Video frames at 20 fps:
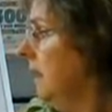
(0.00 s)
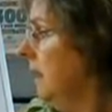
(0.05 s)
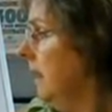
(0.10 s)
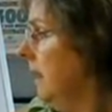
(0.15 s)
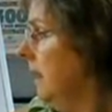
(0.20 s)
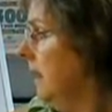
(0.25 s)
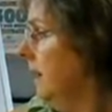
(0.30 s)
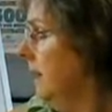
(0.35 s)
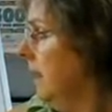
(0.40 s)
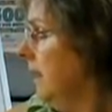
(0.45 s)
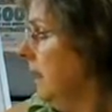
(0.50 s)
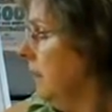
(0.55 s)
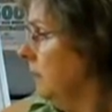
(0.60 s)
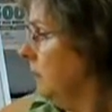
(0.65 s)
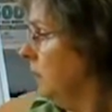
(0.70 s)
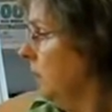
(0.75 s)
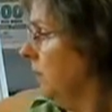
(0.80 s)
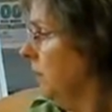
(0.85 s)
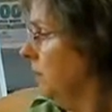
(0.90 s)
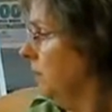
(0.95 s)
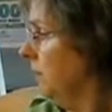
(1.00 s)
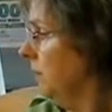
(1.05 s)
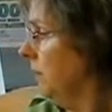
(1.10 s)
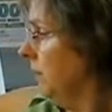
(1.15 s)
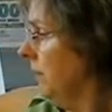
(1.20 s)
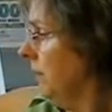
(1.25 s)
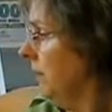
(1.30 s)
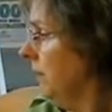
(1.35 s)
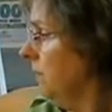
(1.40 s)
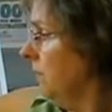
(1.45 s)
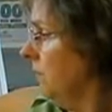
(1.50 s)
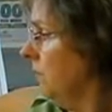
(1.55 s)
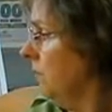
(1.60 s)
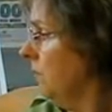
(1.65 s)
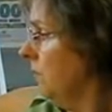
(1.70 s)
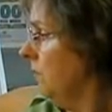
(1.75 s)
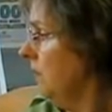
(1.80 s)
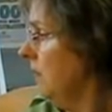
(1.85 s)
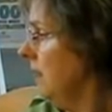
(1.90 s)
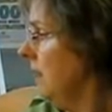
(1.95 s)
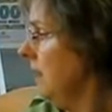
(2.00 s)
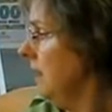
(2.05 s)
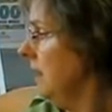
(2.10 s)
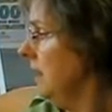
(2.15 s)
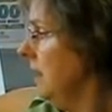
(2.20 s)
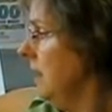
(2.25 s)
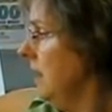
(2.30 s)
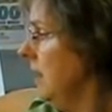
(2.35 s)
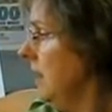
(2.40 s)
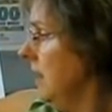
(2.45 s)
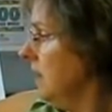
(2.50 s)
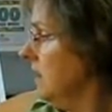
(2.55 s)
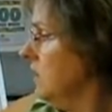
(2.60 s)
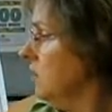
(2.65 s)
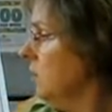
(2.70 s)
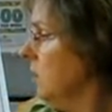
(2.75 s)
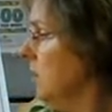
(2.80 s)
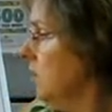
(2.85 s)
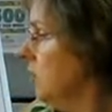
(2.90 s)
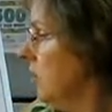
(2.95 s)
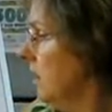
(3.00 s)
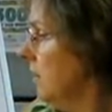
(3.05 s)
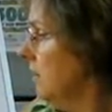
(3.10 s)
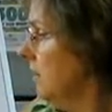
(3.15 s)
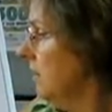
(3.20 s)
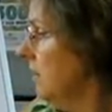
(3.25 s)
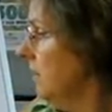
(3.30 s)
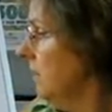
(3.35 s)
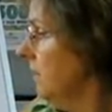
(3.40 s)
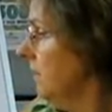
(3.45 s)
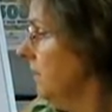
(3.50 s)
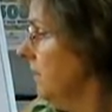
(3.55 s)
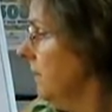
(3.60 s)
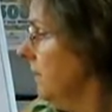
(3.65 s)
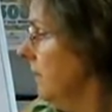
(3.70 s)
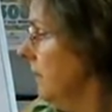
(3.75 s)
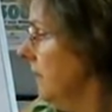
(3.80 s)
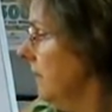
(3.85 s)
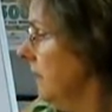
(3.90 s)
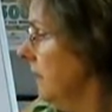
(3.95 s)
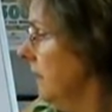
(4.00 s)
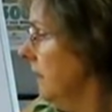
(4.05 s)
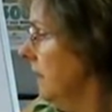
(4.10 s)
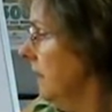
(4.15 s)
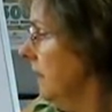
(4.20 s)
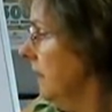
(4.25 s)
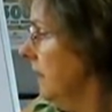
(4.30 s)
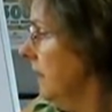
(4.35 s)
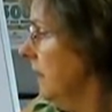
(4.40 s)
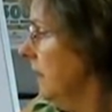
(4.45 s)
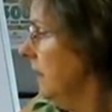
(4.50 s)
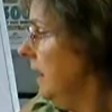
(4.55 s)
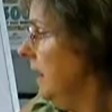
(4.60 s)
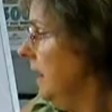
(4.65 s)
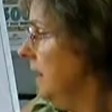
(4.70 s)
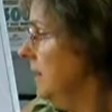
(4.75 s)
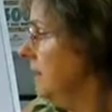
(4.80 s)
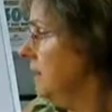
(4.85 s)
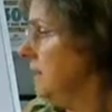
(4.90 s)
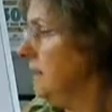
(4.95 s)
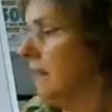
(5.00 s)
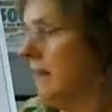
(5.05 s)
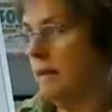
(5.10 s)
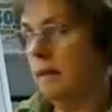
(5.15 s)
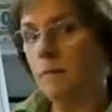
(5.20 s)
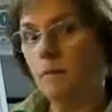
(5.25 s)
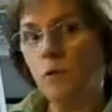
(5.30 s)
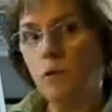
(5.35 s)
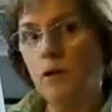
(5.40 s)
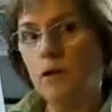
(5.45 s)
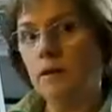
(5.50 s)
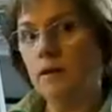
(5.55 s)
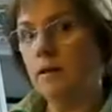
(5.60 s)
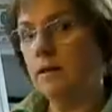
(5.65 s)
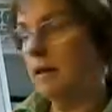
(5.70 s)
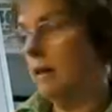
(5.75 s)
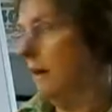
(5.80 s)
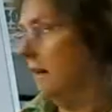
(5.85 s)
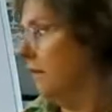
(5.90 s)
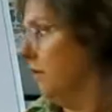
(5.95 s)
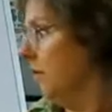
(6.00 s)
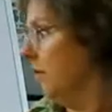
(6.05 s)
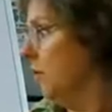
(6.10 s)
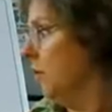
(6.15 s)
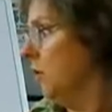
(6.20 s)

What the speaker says: And then I'm going to put them right next to each other and say them quickly together.